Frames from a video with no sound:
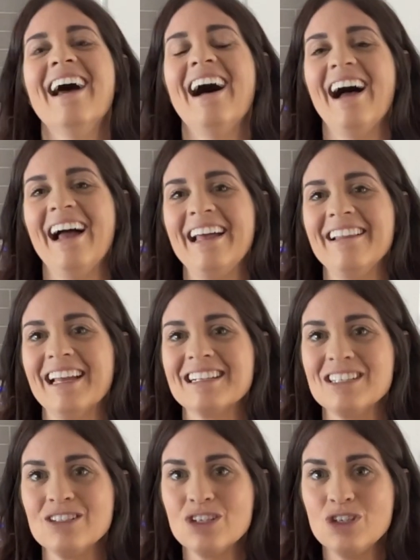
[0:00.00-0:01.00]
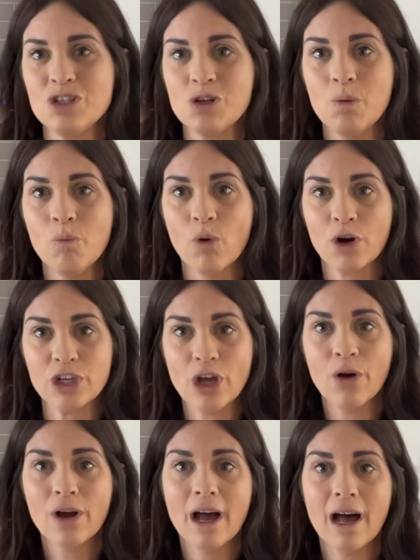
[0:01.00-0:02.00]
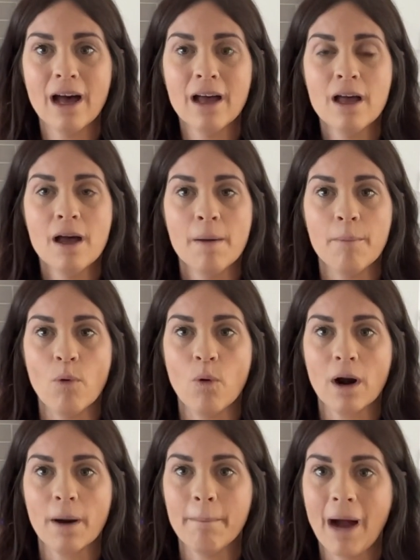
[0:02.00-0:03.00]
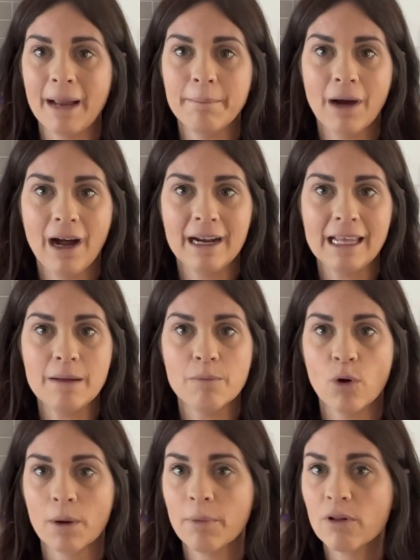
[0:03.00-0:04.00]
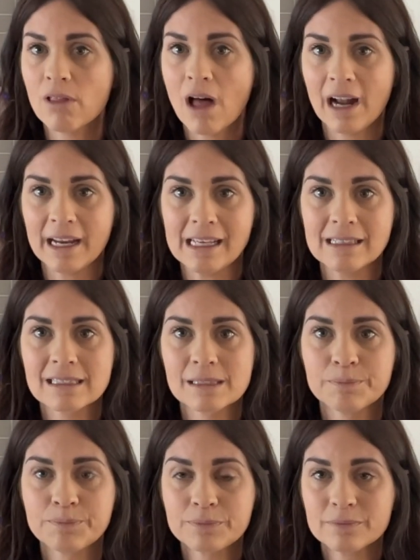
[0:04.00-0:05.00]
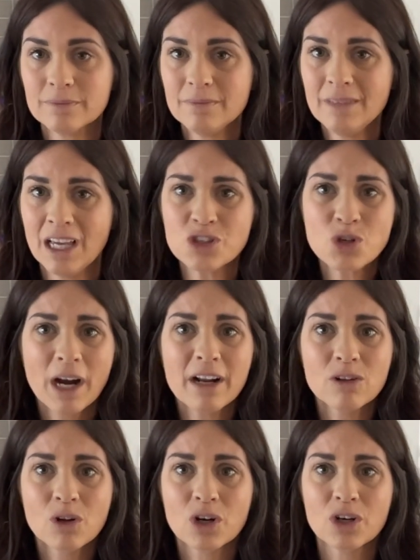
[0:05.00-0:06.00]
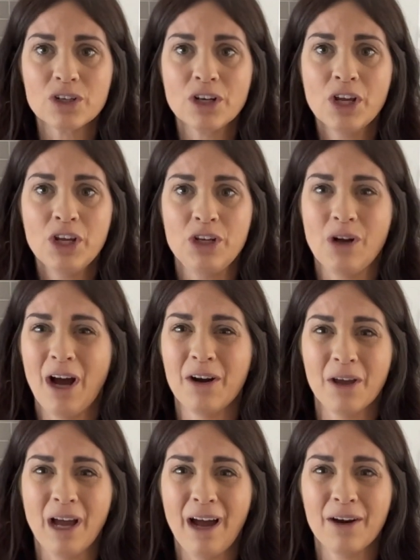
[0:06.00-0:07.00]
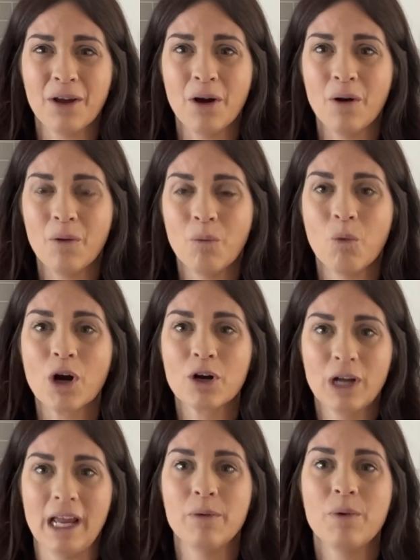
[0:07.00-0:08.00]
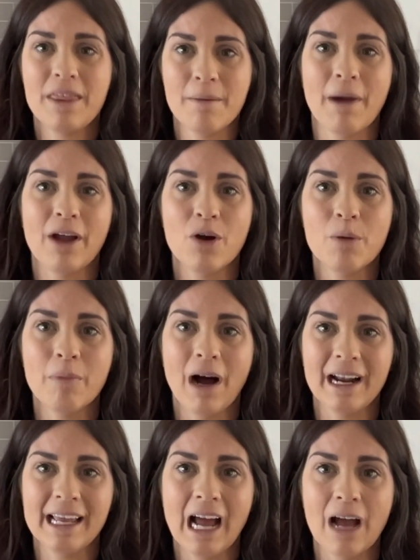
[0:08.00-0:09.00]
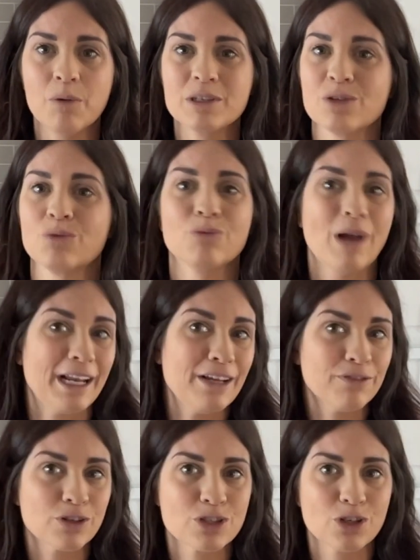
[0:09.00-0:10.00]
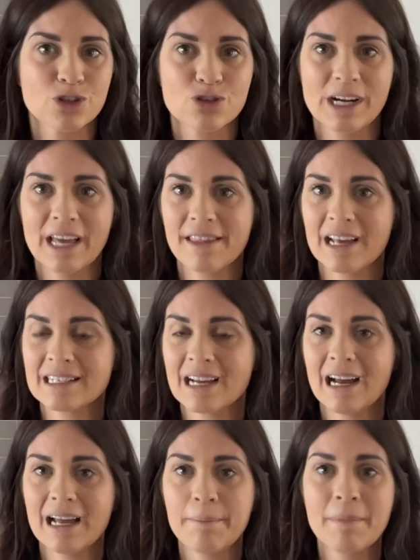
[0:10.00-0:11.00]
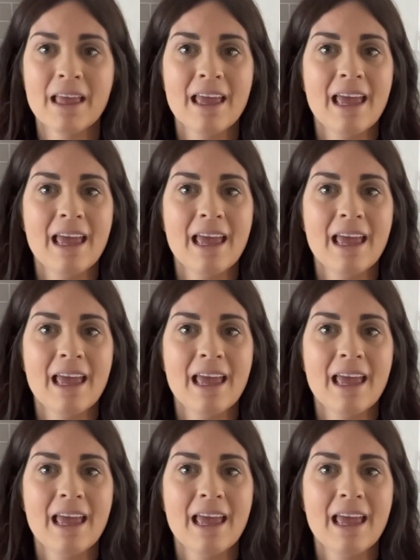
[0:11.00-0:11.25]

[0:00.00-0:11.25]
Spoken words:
I elected to do more yoga, more mind body, more Pilates, and try to learn, you know, how to work within my own body. I wasn't ready for surgery at that time,